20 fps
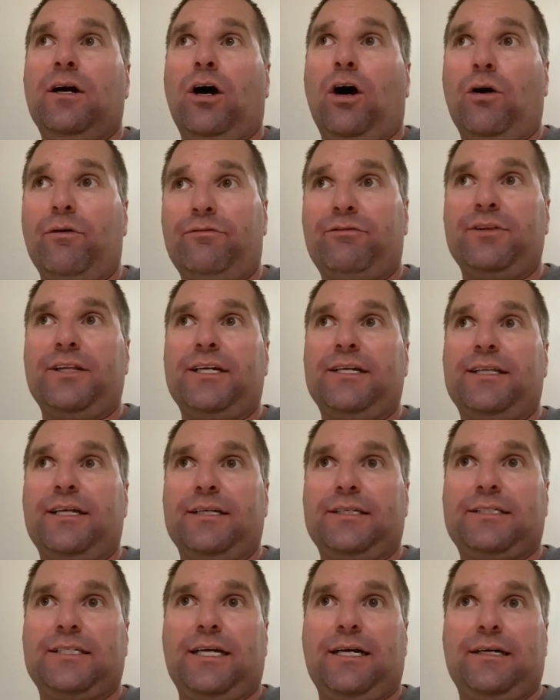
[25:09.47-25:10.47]
hopefully
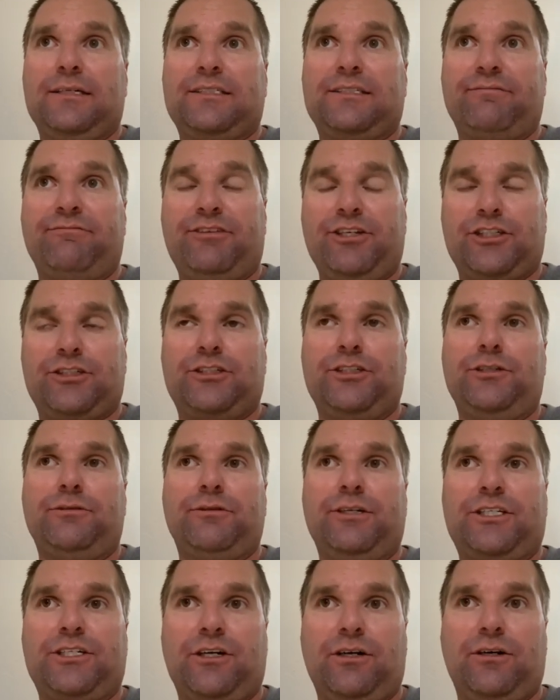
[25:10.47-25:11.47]
that some fish do
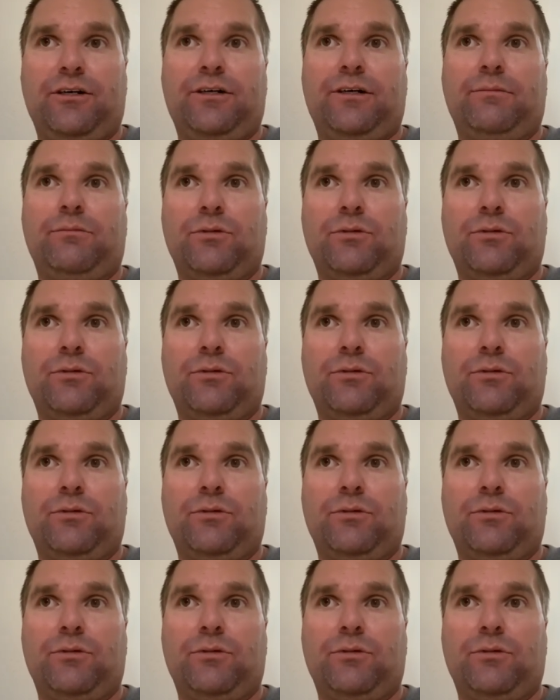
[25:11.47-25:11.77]
return,